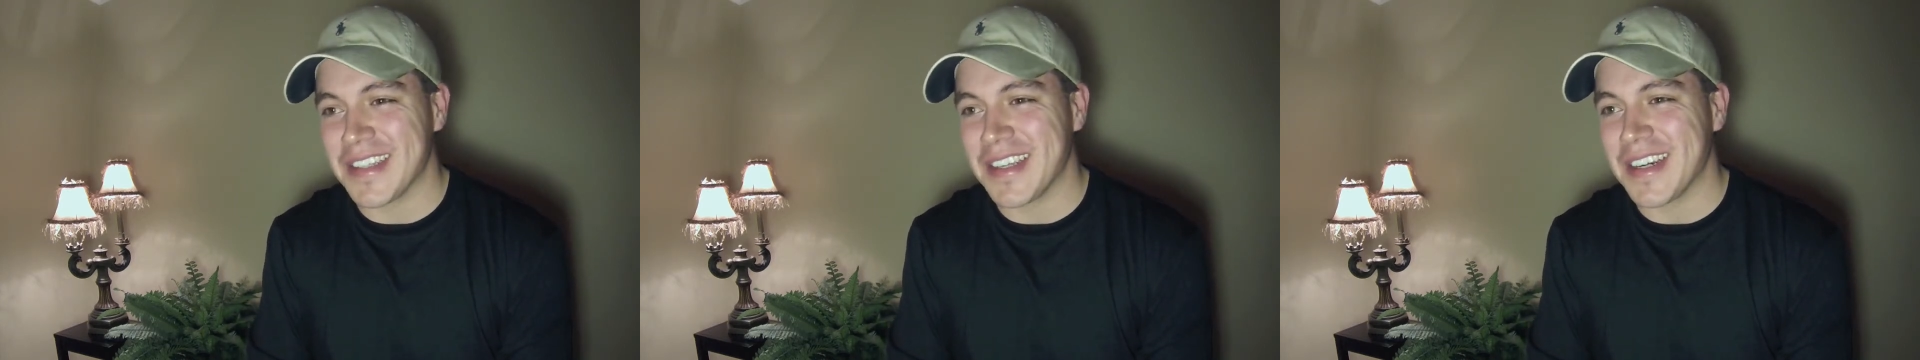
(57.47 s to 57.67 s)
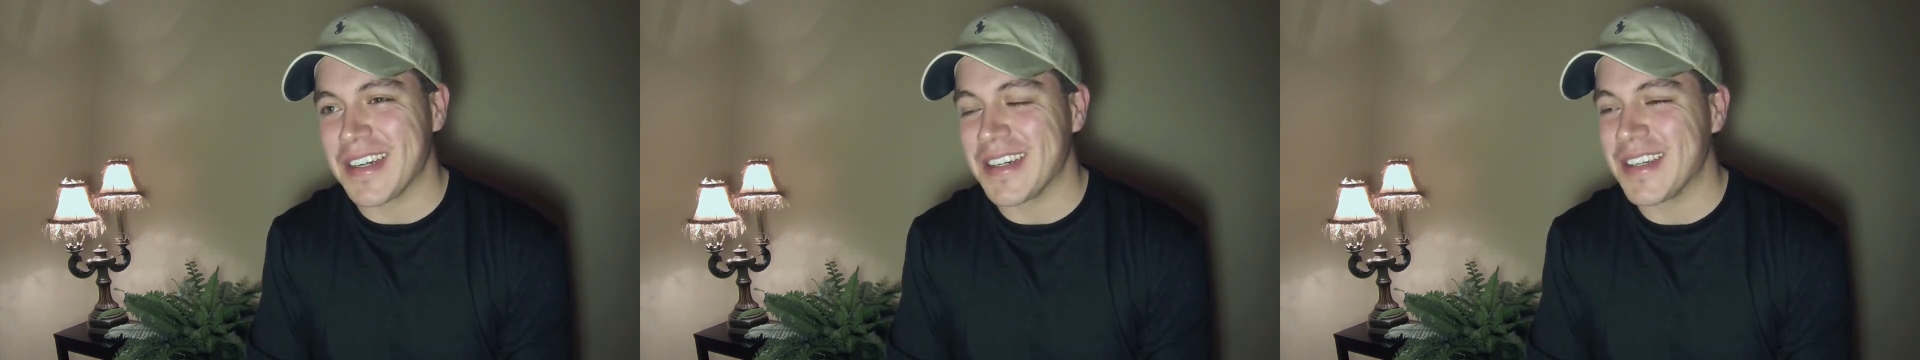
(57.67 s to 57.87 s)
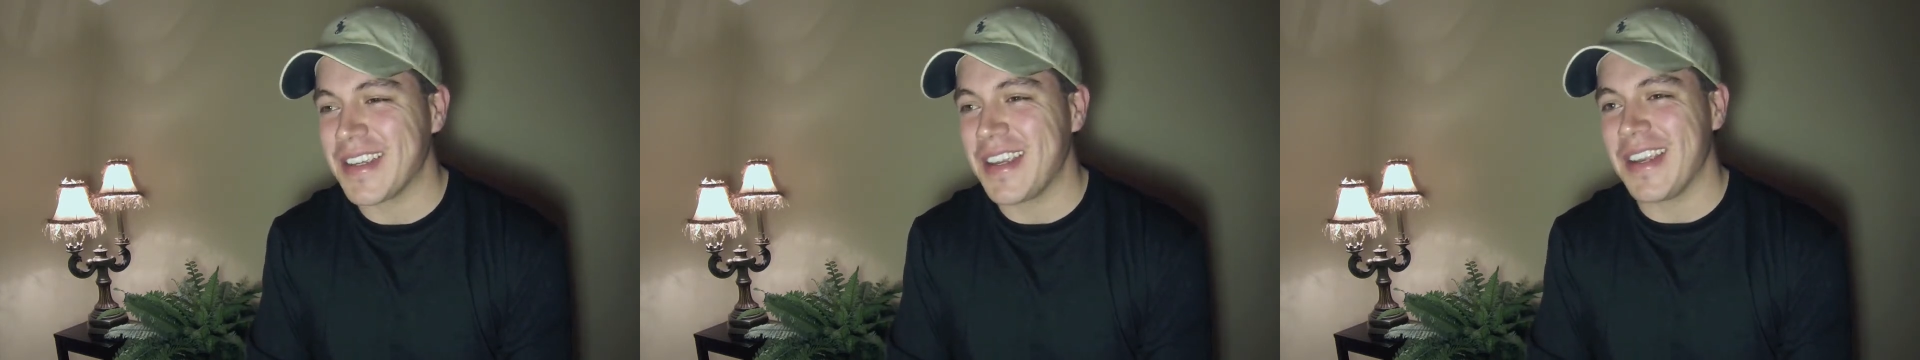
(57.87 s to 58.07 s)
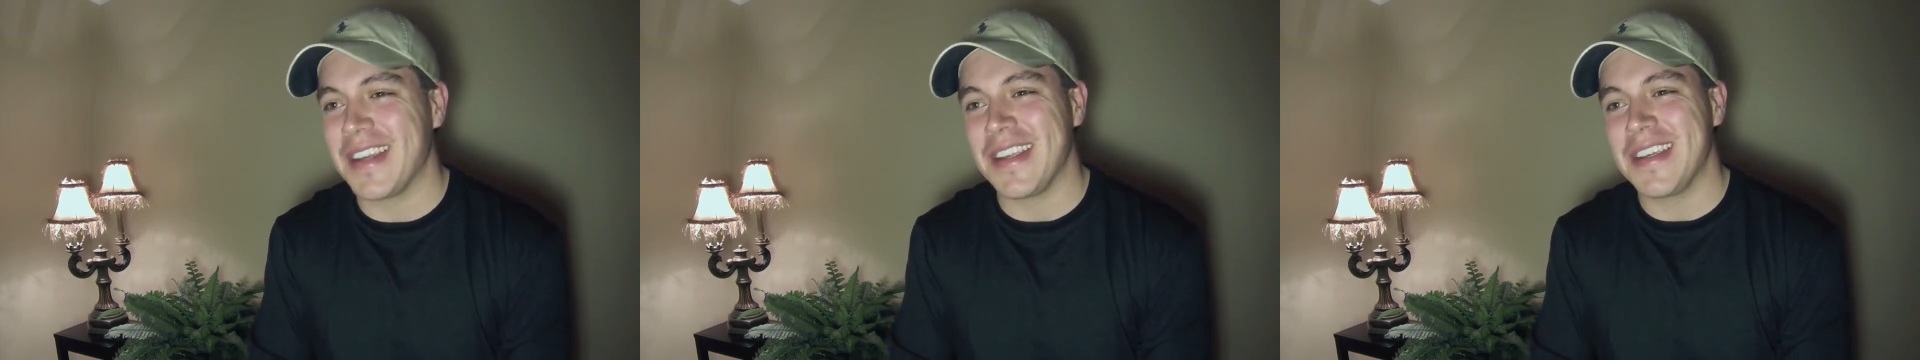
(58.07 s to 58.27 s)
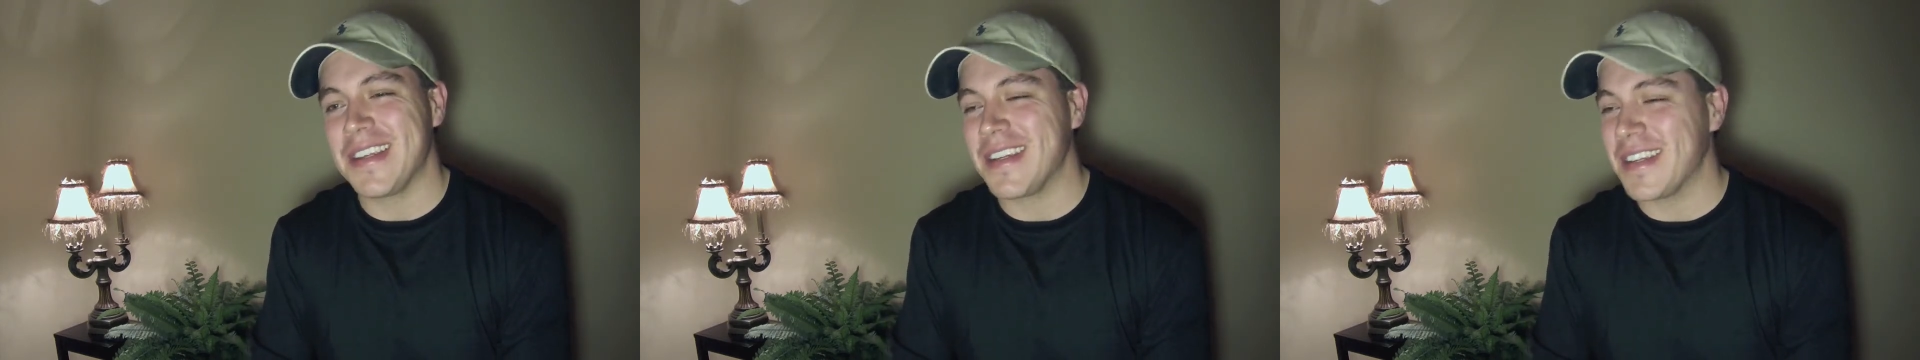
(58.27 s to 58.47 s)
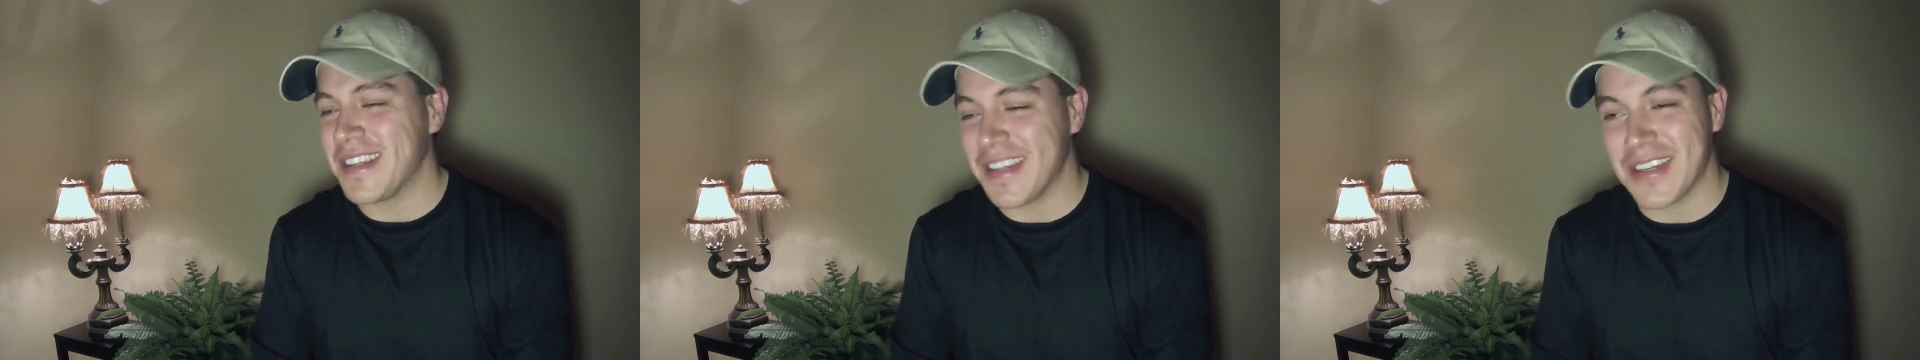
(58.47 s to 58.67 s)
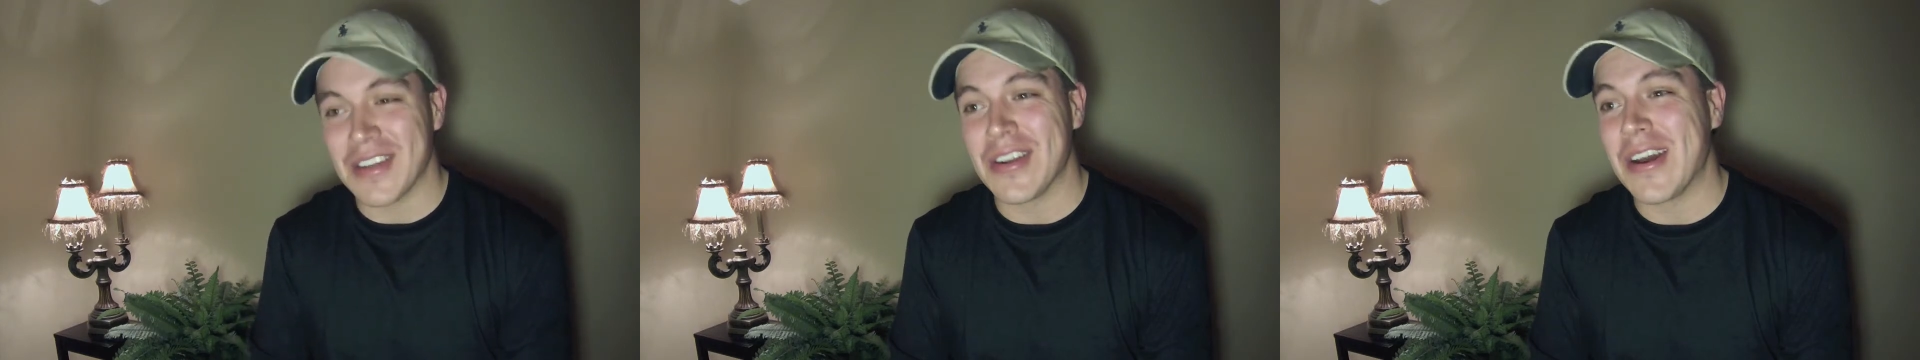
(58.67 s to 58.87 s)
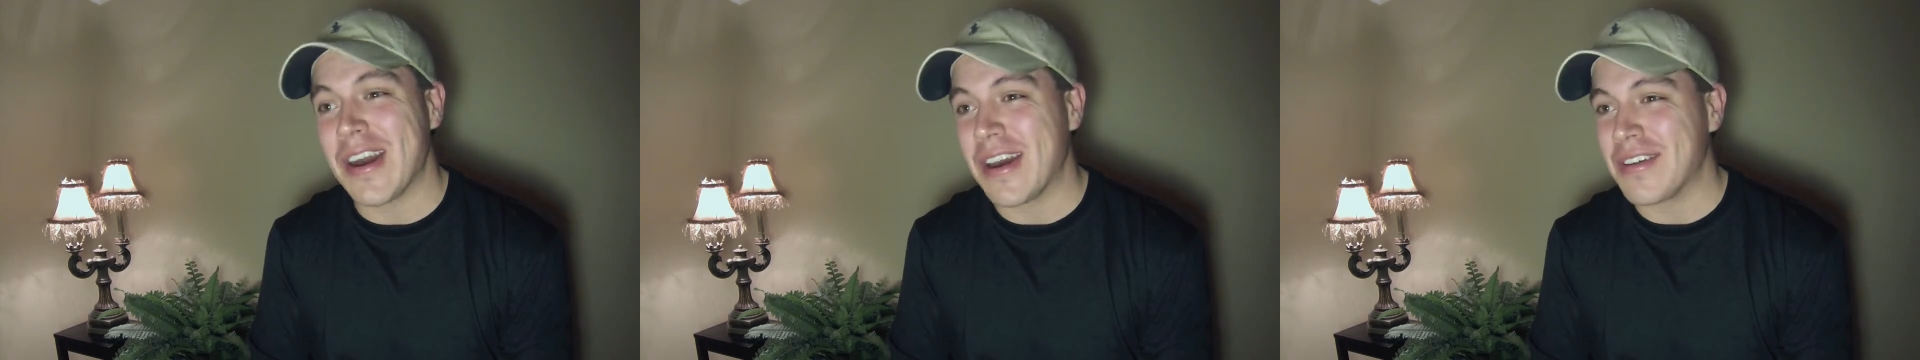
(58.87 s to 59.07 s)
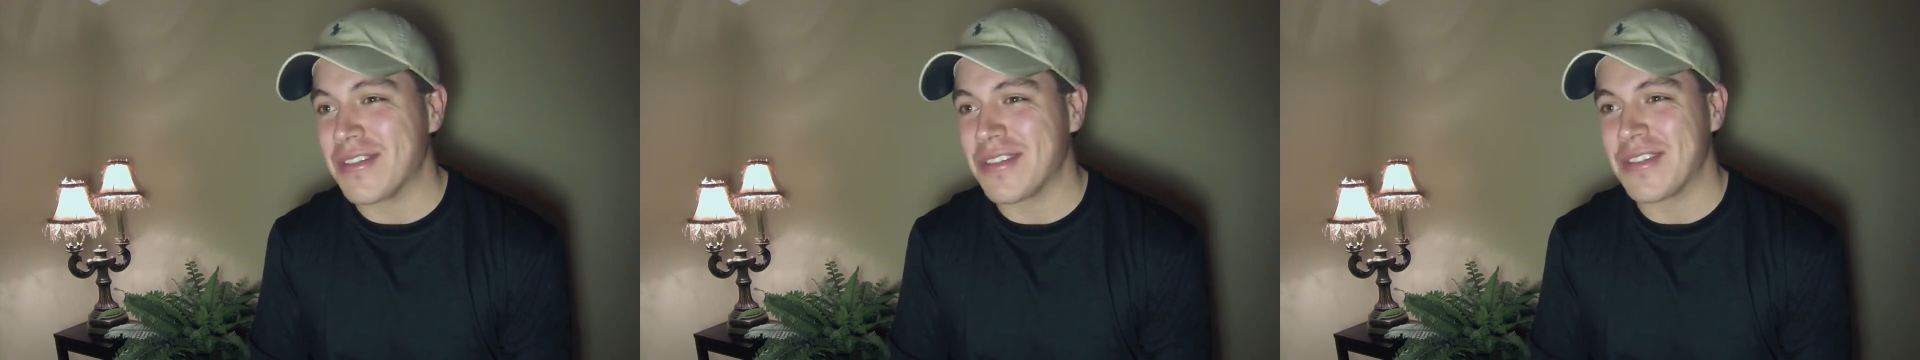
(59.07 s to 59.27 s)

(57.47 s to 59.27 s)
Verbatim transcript: there, and he couldn't get it off.